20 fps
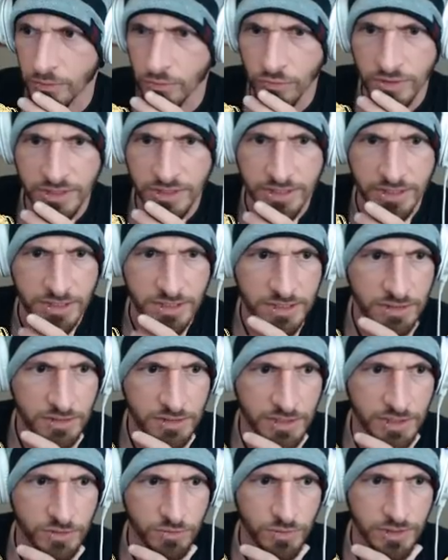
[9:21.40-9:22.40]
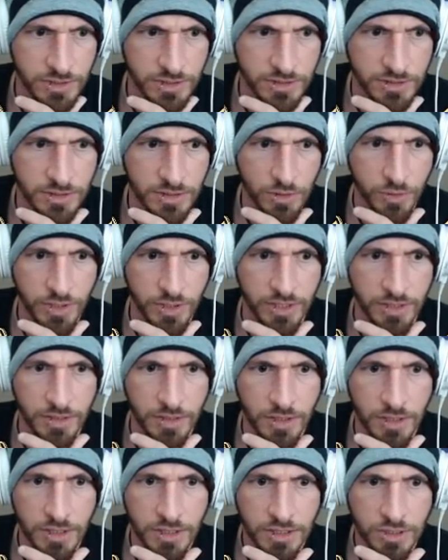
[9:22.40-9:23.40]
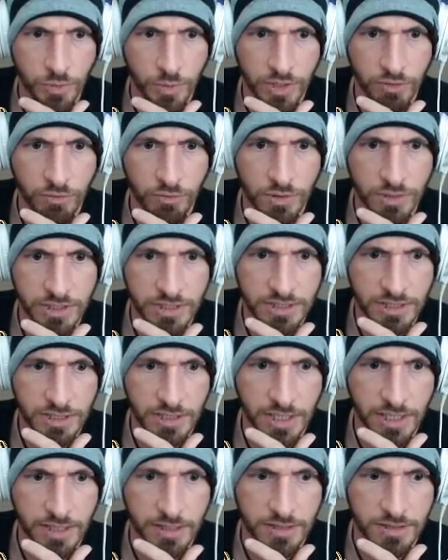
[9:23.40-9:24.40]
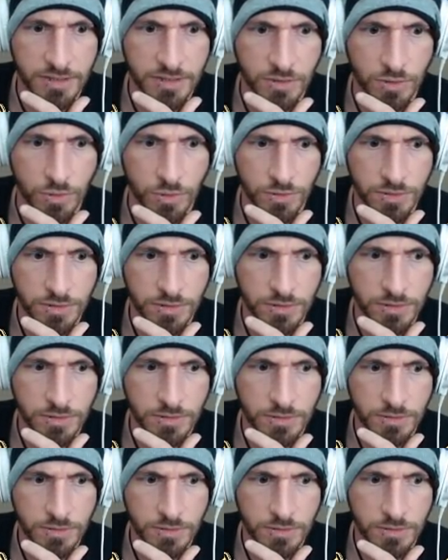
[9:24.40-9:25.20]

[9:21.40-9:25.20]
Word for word: Release. Let's release. Okay. So we can release a lot of these souls.